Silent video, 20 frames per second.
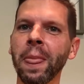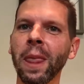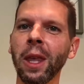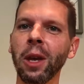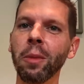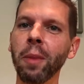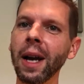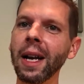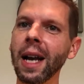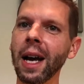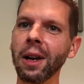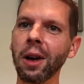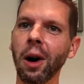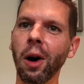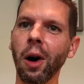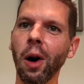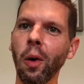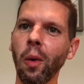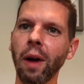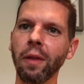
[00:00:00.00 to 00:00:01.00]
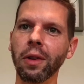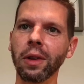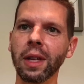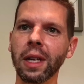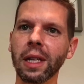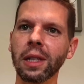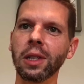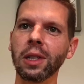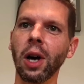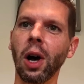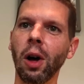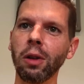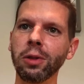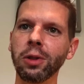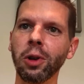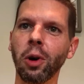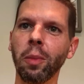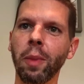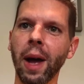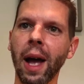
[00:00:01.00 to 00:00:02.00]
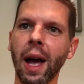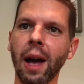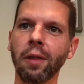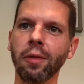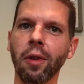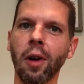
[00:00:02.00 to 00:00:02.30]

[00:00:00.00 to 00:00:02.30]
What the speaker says: You might not know, however, that it's also bad